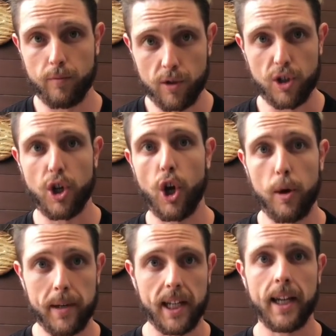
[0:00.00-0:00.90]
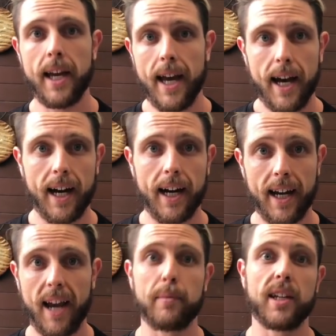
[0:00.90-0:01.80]
determining
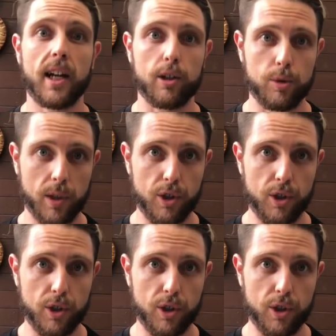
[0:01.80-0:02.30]
how many calories we're